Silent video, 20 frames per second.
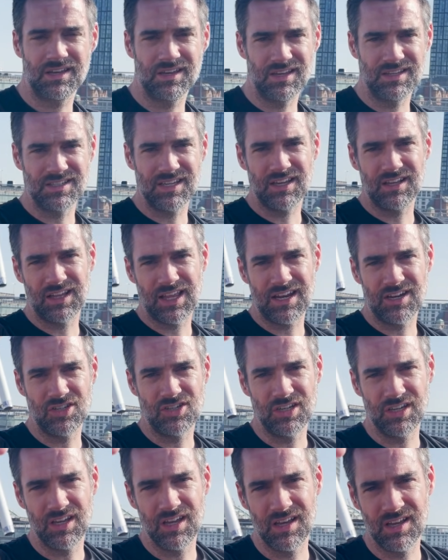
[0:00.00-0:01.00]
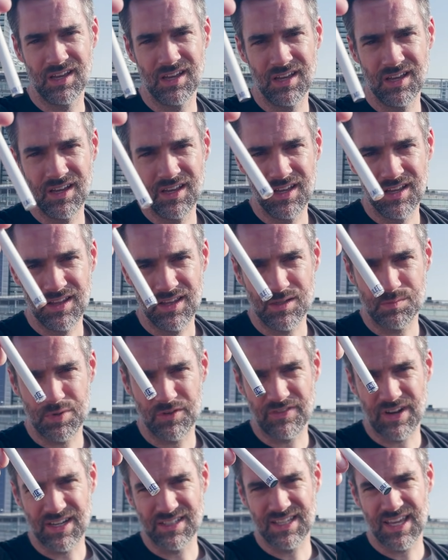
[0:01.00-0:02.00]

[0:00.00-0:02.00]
is Eagle Energy. This provides